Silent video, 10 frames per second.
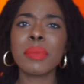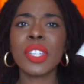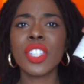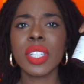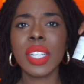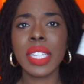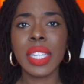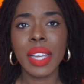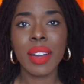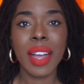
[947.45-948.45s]
to mention,
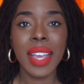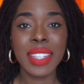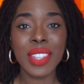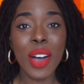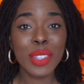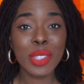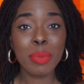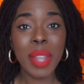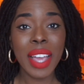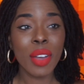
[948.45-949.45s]
Ilera is
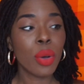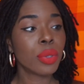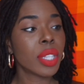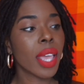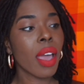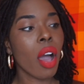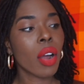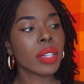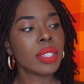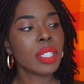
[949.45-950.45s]
also black owned. They
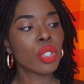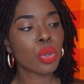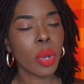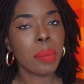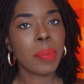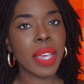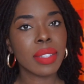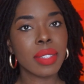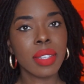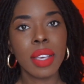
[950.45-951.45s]
are Detroit
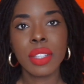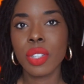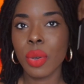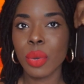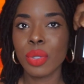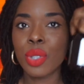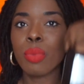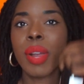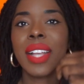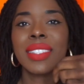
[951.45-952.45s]
based. So
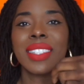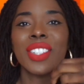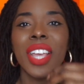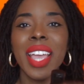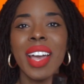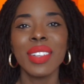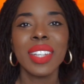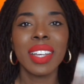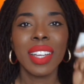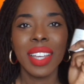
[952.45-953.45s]
two brands to check
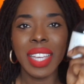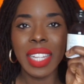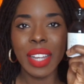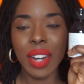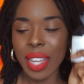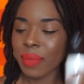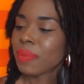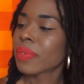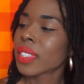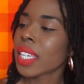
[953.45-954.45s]
out, Ilera
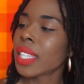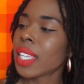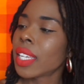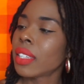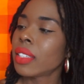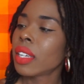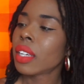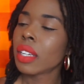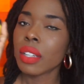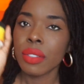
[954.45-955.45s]
and then
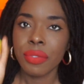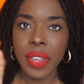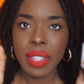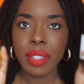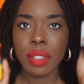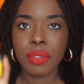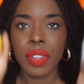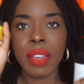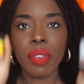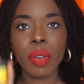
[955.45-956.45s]
Face
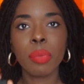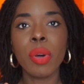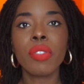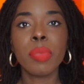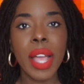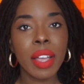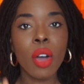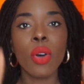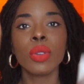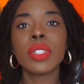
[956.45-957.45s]
Flavor, both black
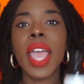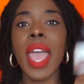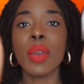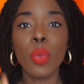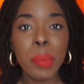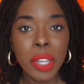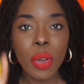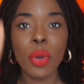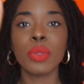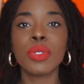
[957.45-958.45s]
owned and women
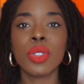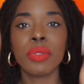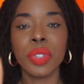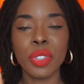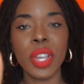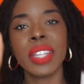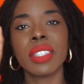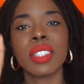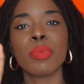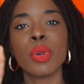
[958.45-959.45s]
owned. So if you're trying
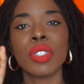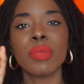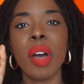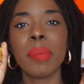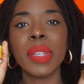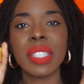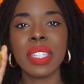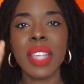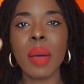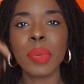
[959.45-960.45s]
to support small
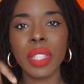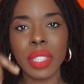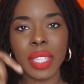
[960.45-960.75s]
business, I'll put the